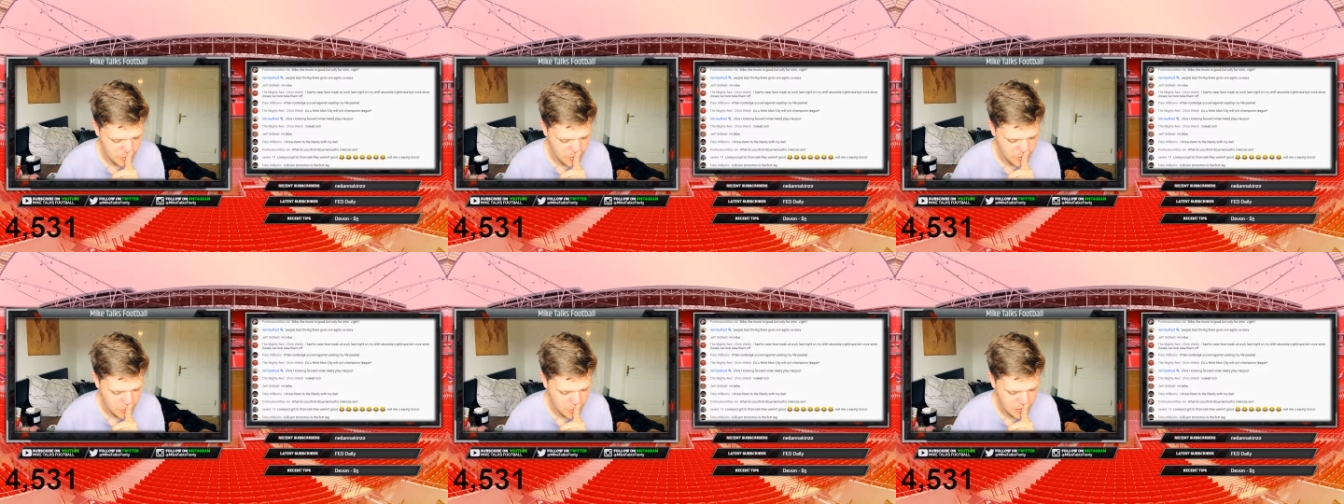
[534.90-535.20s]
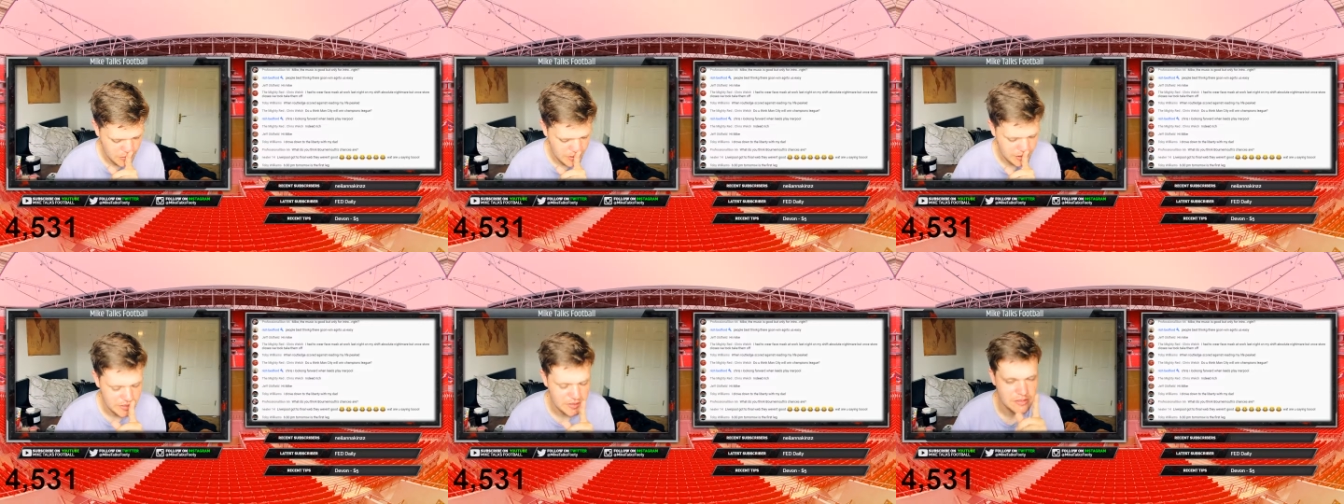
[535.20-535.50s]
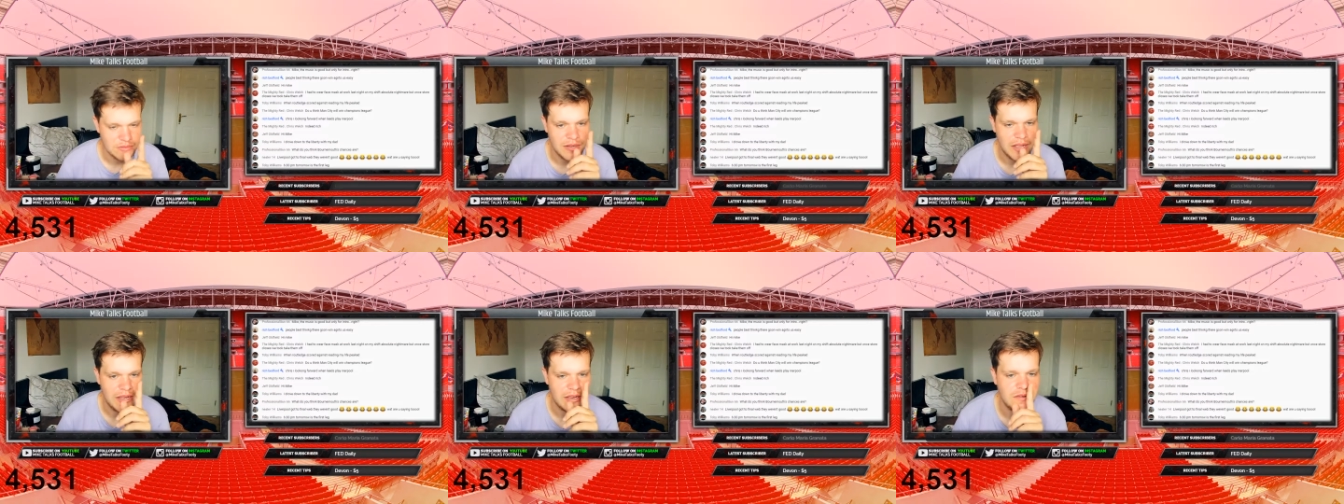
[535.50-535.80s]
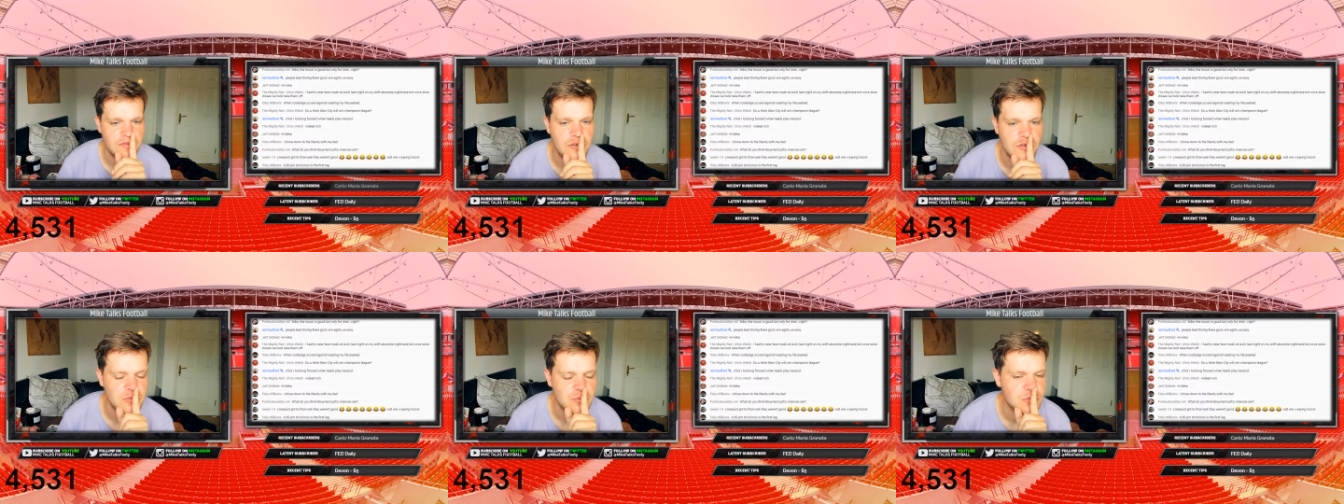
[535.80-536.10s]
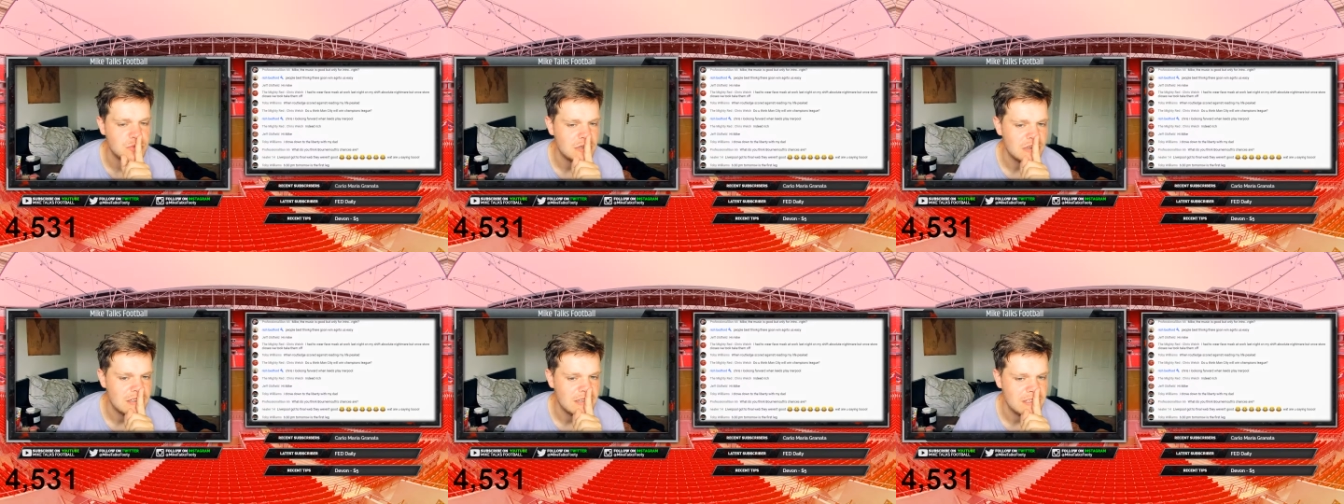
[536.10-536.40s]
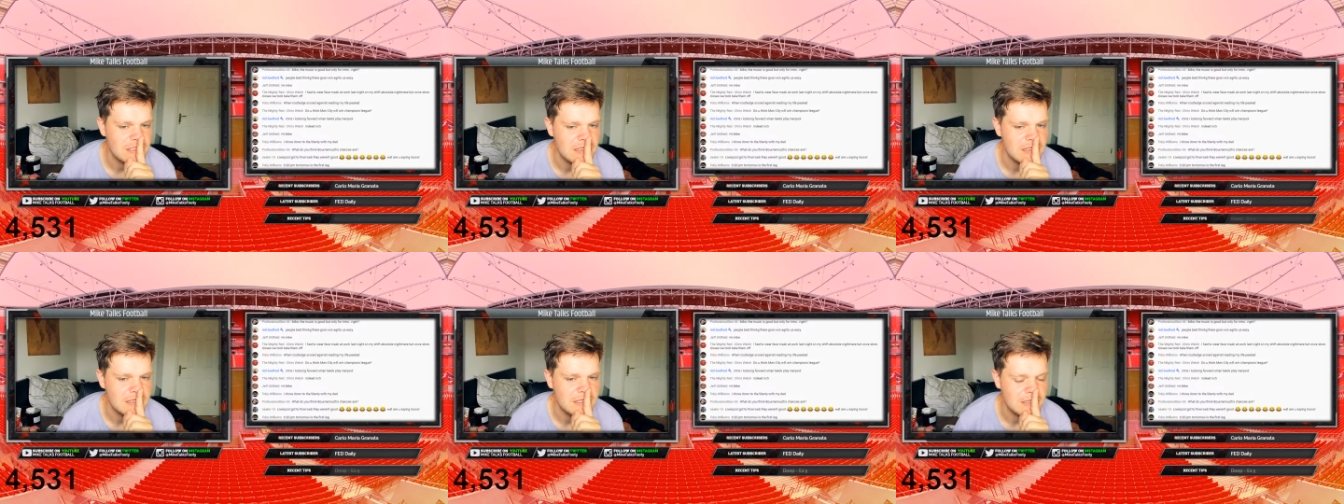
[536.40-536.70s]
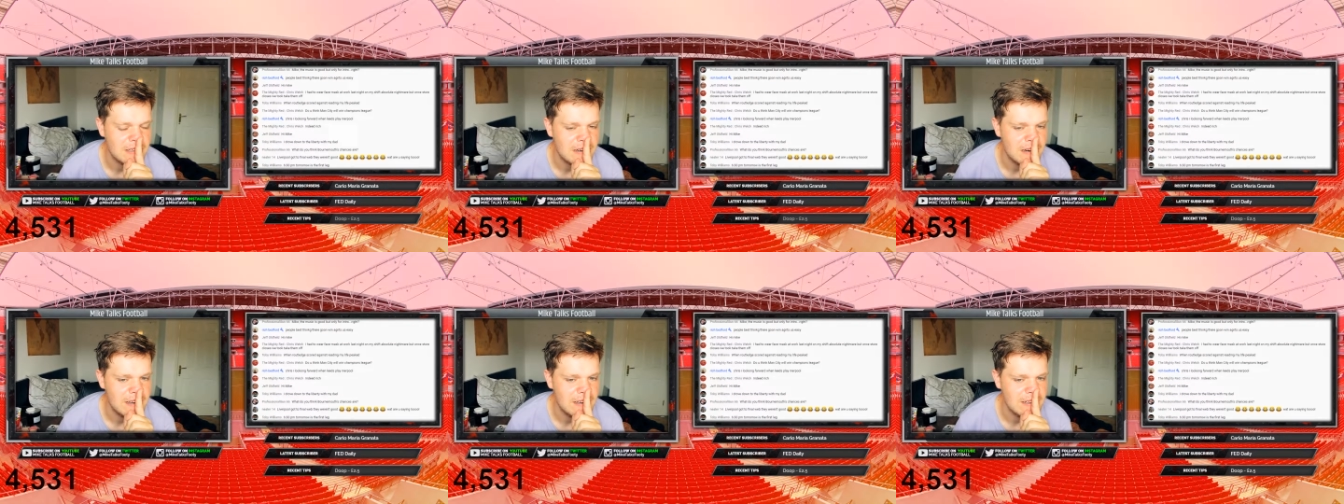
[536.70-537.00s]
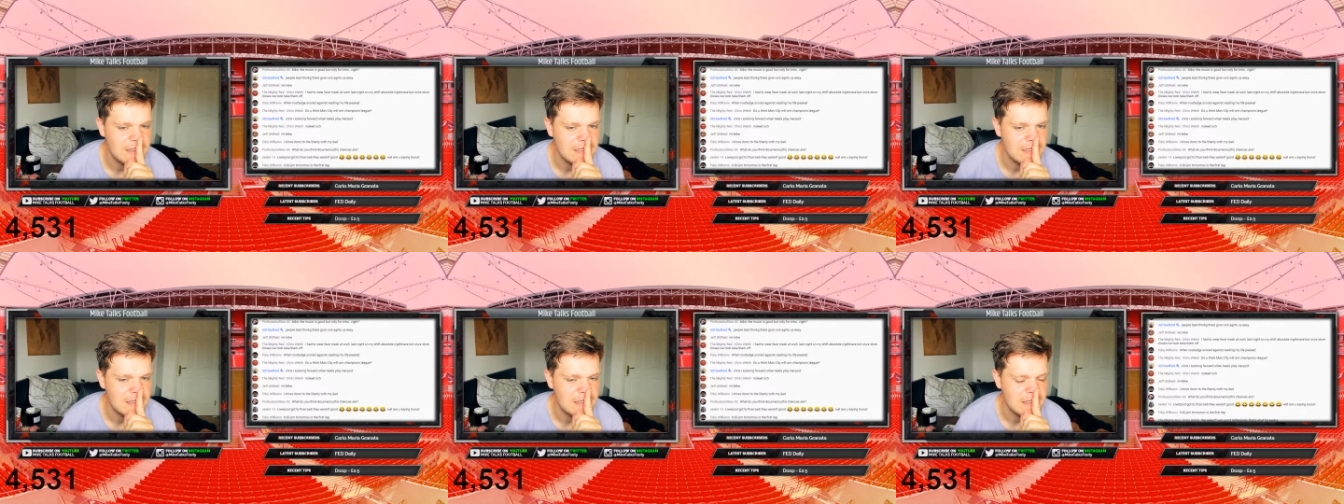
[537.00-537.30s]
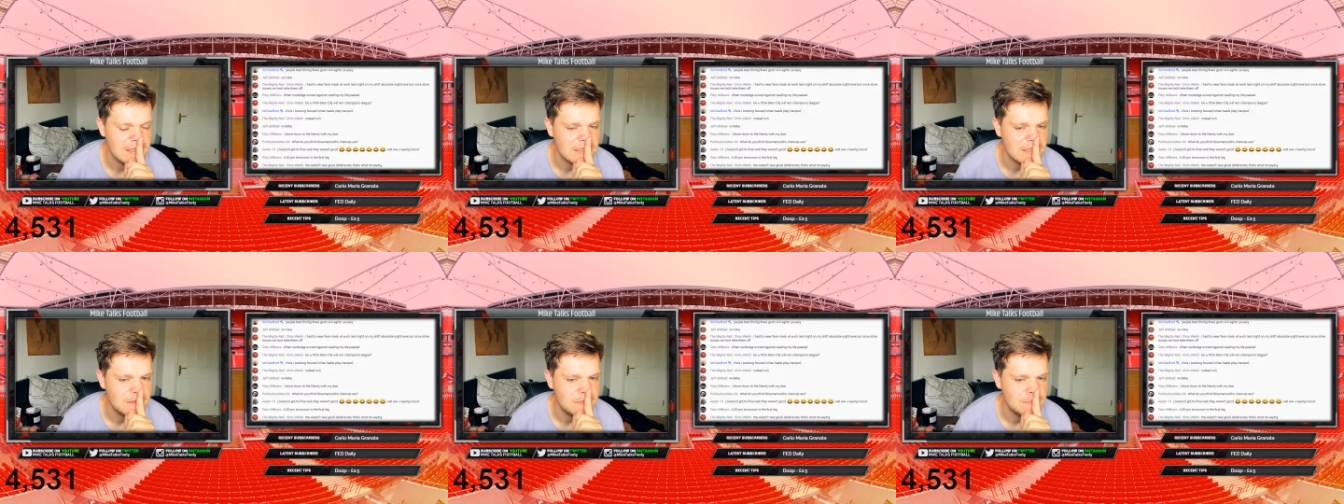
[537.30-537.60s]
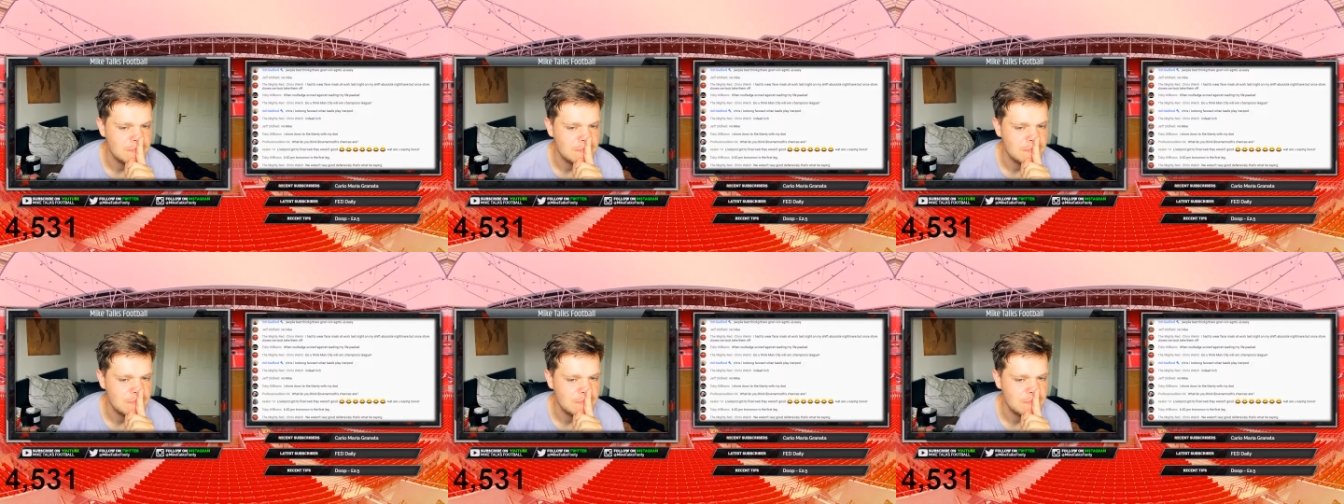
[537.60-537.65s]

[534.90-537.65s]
they played because I'm getting confused between this season and last season.